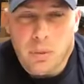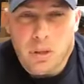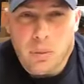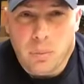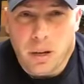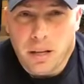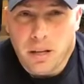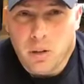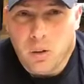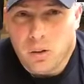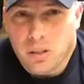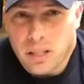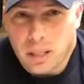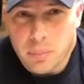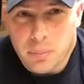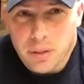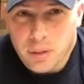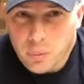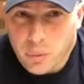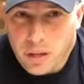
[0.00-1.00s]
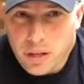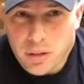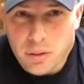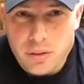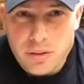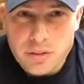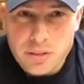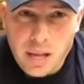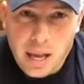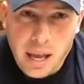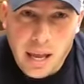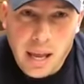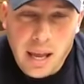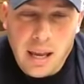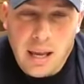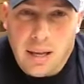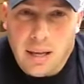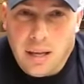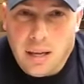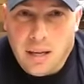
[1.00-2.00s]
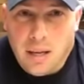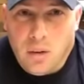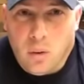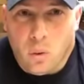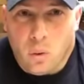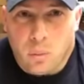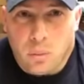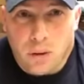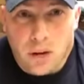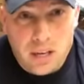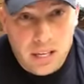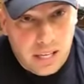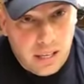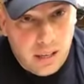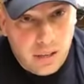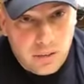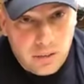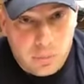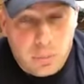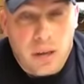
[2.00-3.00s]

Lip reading: but you might go on like Midway USA or Brownells.